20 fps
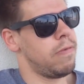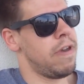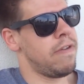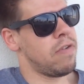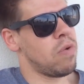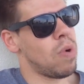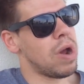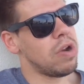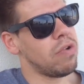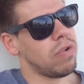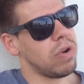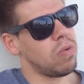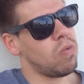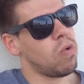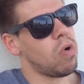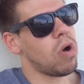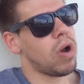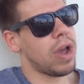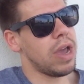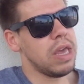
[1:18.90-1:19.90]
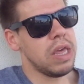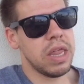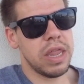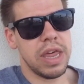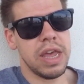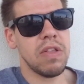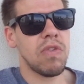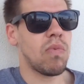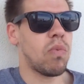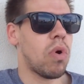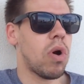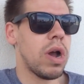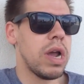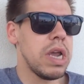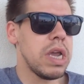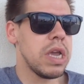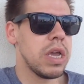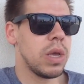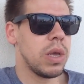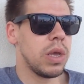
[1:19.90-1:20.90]
If you're wondering why, that's
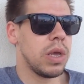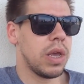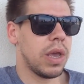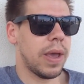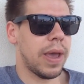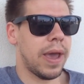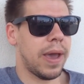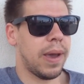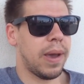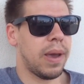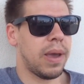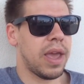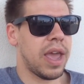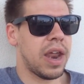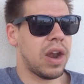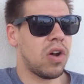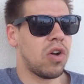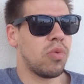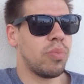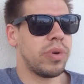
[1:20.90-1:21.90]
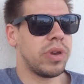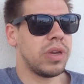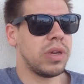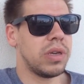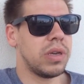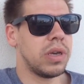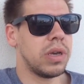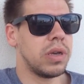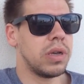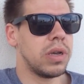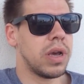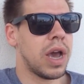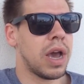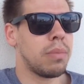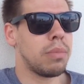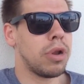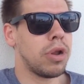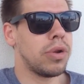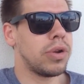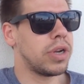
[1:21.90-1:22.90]
why, and I'll be
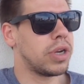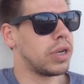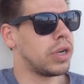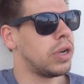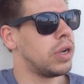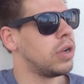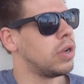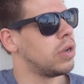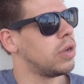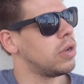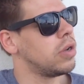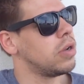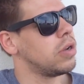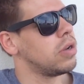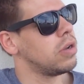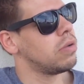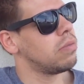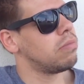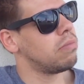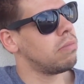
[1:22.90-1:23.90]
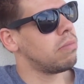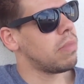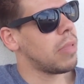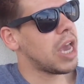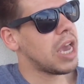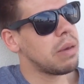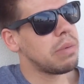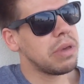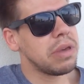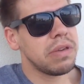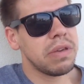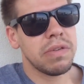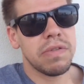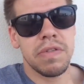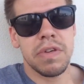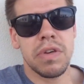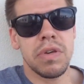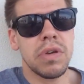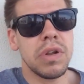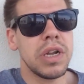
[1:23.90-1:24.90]
uploading maybe
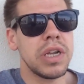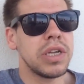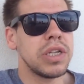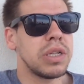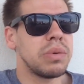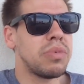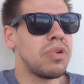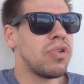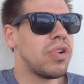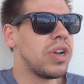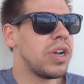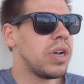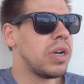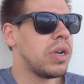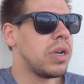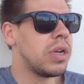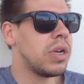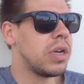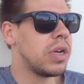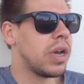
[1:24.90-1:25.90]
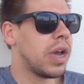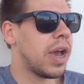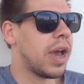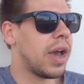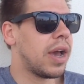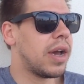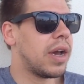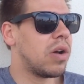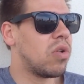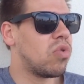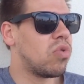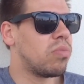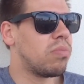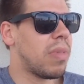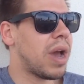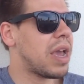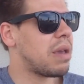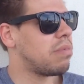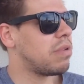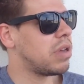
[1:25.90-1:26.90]
early in the morning, or
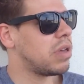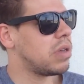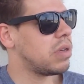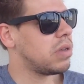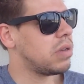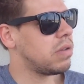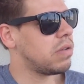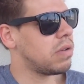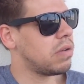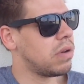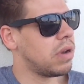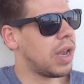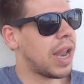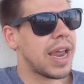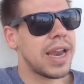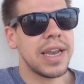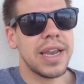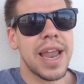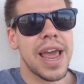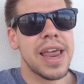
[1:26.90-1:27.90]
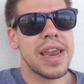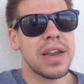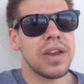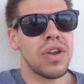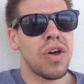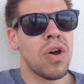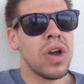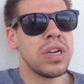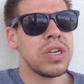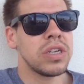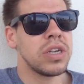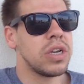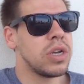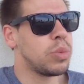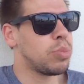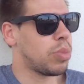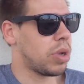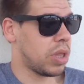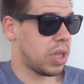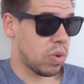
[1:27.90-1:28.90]
maybe late at night,
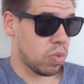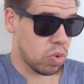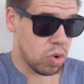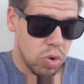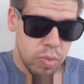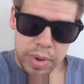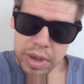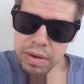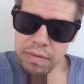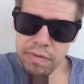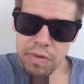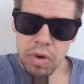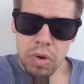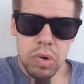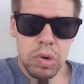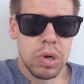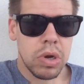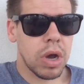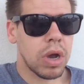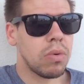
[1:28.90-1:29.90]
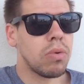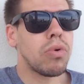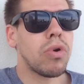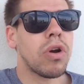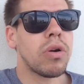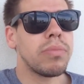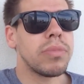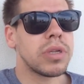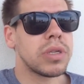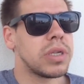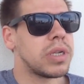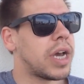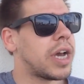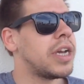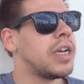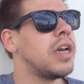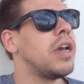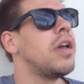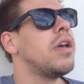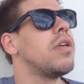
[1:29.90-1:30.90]
but there will be a vlog. I will not miss a
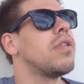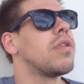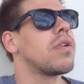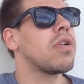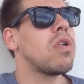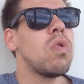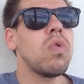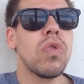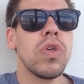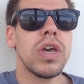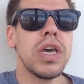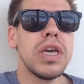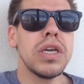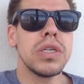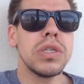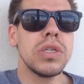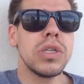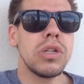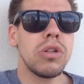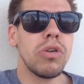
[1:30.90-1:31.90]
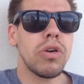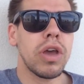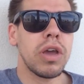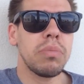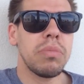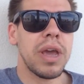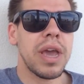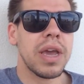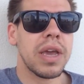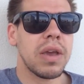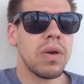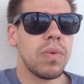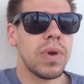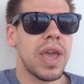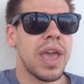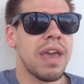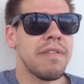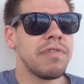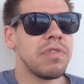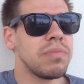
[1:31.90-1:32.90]
day. The cool thing is, looking back,
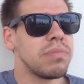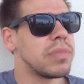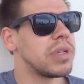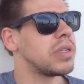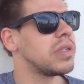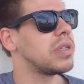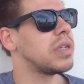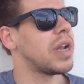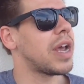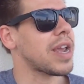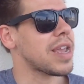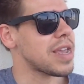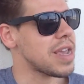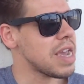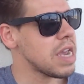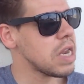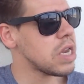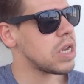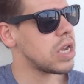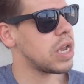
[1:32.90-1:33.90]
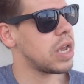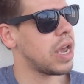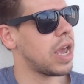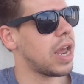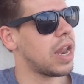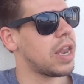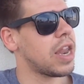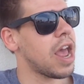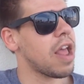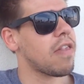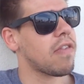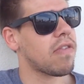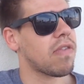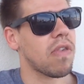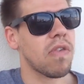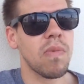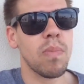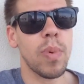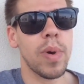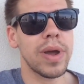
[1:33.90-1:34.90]
we haven't missed a day yet, and that's
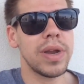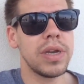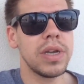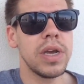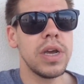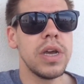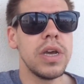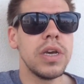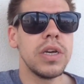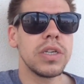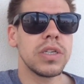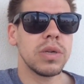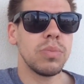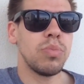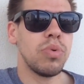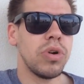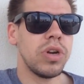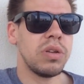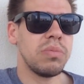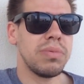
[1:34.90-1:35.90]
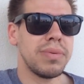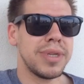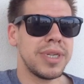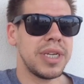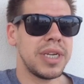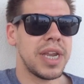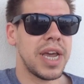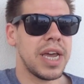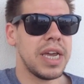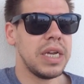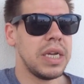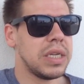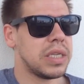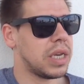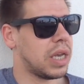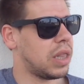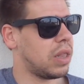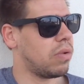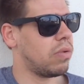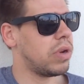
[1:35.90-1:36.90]
despite some pretty busy
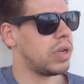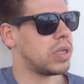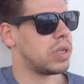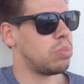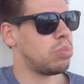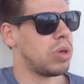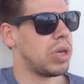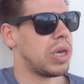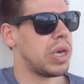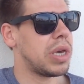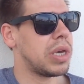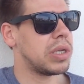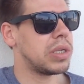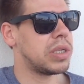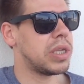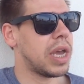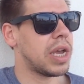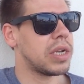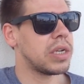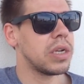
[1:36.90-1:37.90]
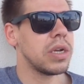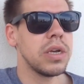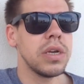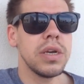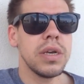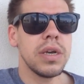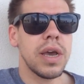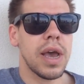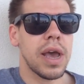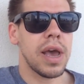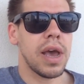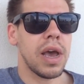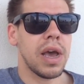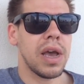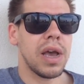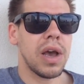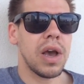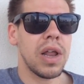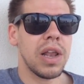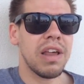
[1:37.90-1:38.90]
days, and the reason being is that
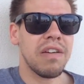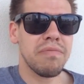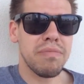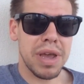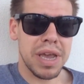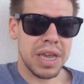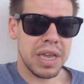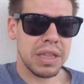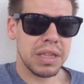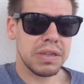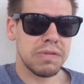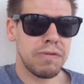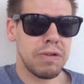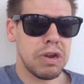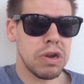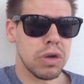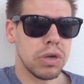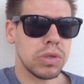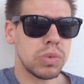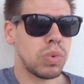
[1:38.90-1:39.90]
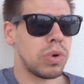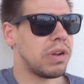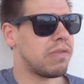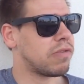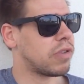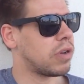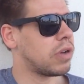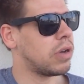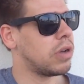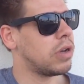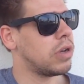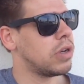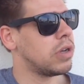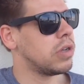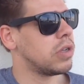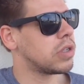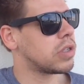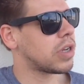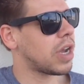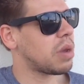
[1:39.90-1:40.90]
I love making these videos, whatever
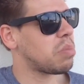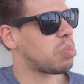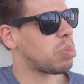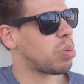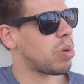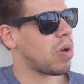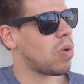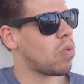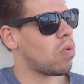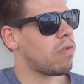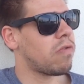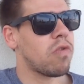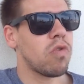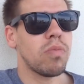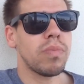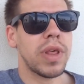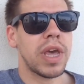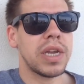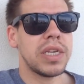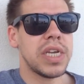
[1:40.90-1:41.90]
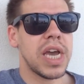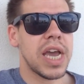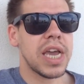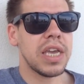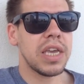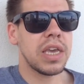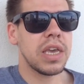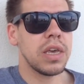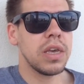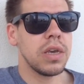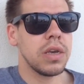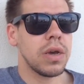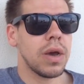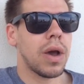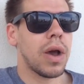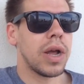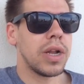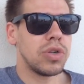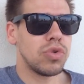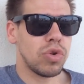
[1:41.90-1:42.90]
shape or form they take,
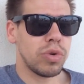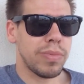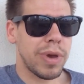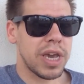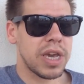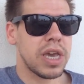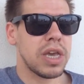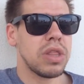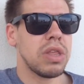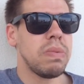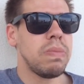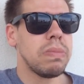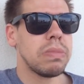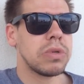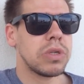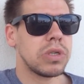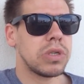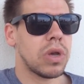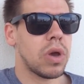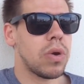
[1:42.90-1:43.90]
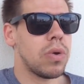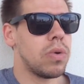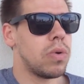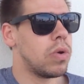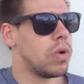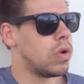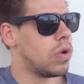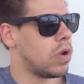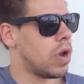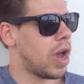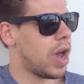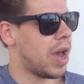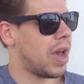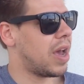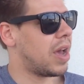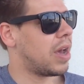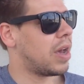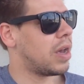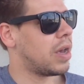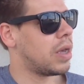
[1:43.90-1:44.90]
I enjoy making them, so
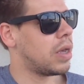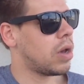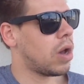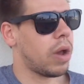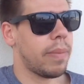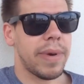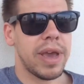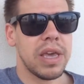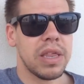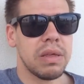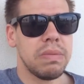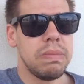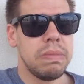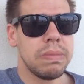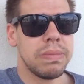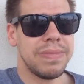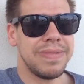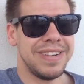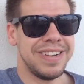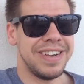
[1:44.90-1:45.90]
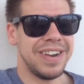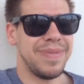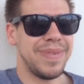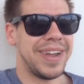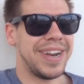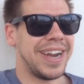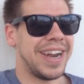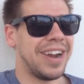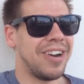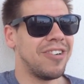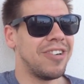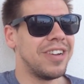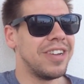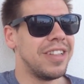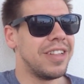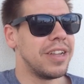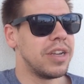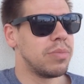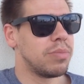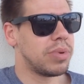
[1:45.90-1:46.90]
I make them, no matter how
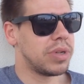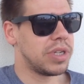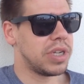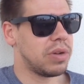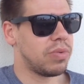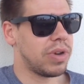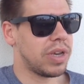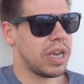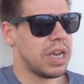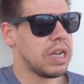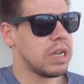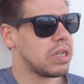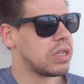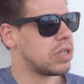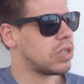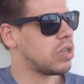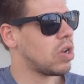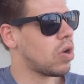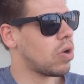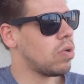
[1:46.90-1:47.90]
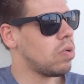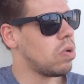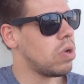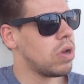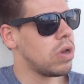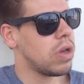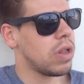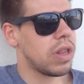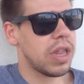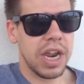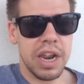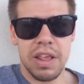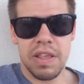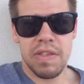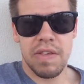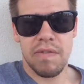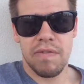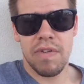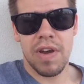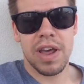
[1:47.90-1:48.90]
busy we get. So,
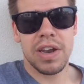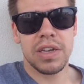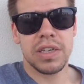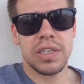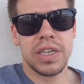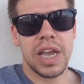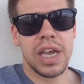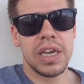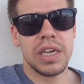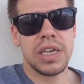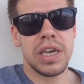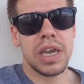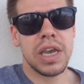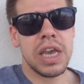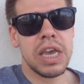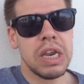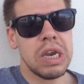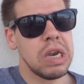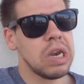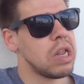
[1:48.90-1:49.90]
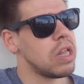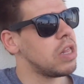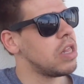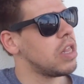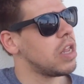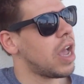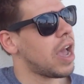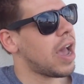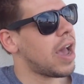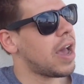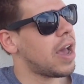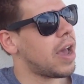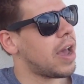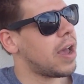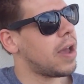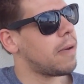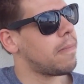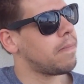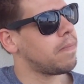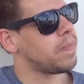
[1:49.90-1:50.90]
thanks for understanding
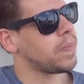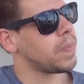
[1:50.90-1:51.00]
again.